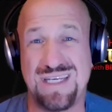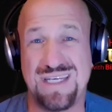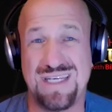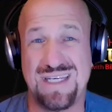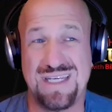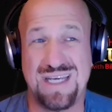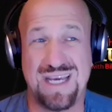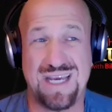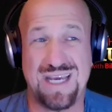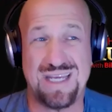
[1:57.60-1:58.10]

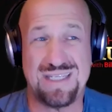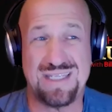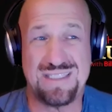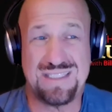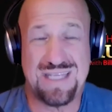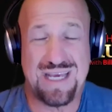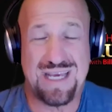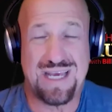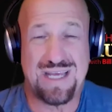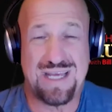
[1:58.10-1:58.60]

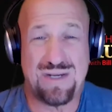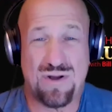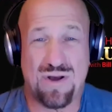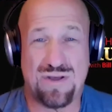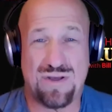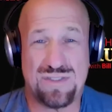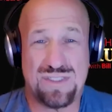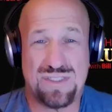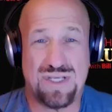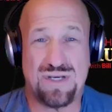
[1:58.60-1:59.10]
and
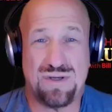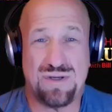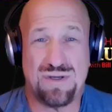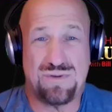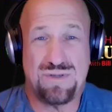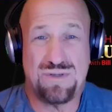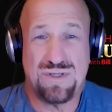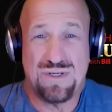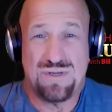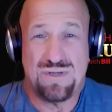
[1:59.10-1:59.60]
also
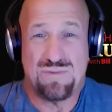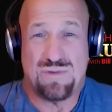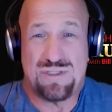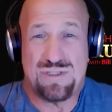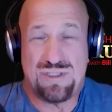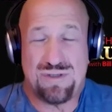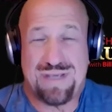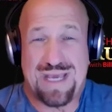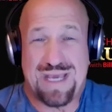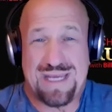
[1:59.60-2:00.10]

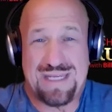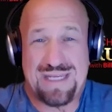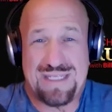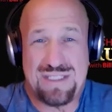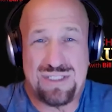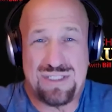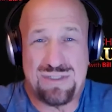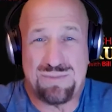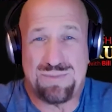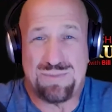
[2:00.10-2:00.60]
once you get
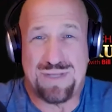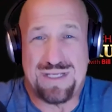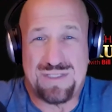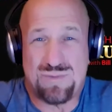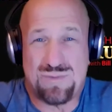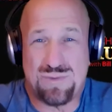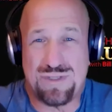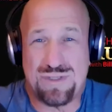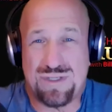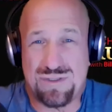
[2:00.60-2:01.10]
into a
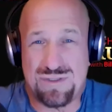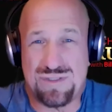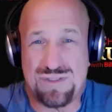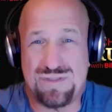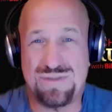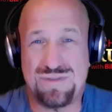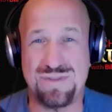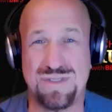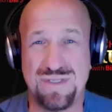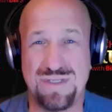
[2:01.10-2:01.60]
place where
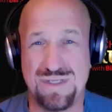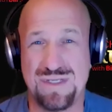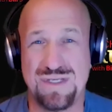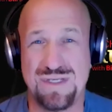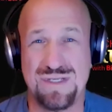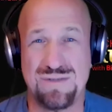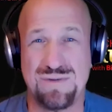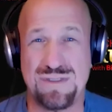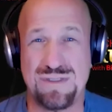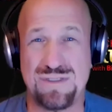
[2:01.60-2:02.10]

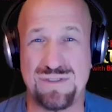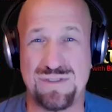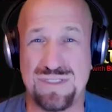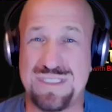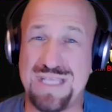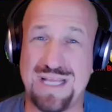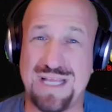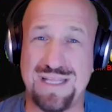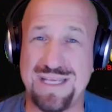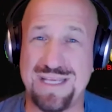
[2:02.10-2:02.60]
when you're
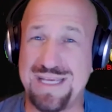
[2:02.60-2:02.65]
selling and